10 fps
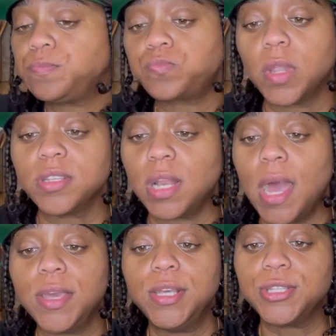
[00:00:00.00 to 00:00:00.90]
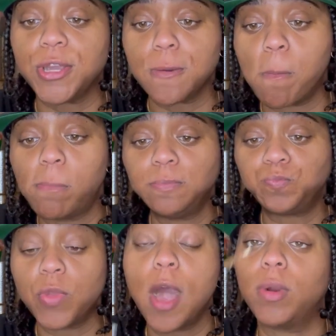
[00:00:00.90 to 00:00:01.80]
It's a lot easier.
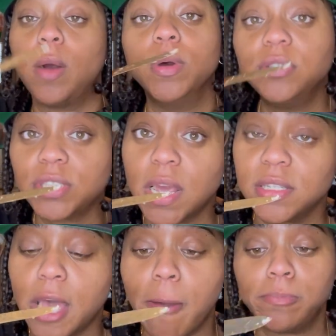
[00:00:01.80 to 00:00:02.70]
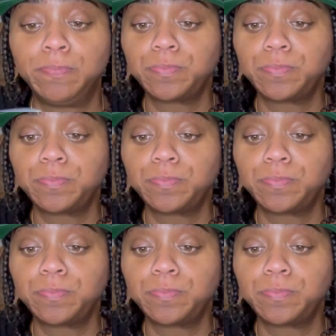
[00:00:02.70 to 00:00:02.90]
Now, what I will say is that